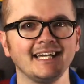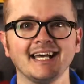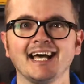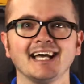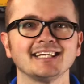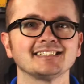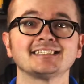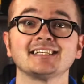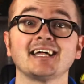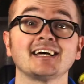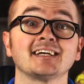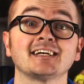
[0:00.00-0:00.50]

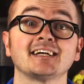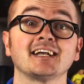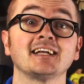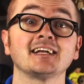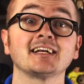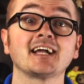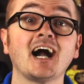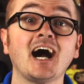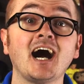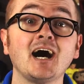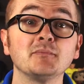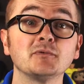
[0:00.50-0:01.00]
That's not an
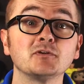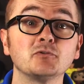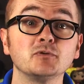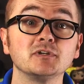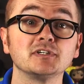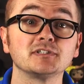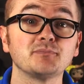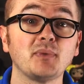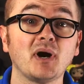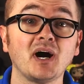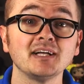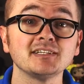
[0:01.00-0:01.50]
uncommon
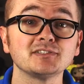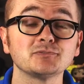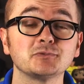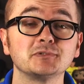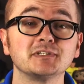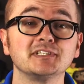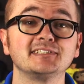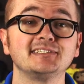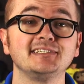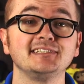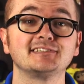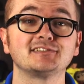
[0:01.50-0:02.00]
response when
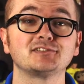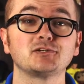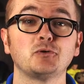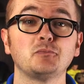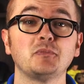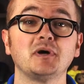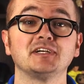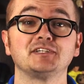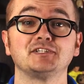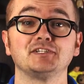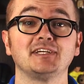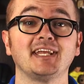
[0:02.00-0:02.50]
you see so
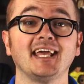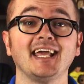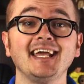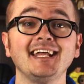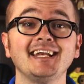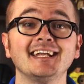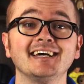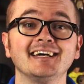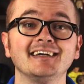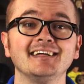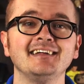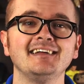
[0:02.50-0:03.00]
much
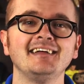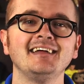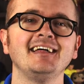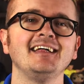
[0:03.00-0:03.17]
data.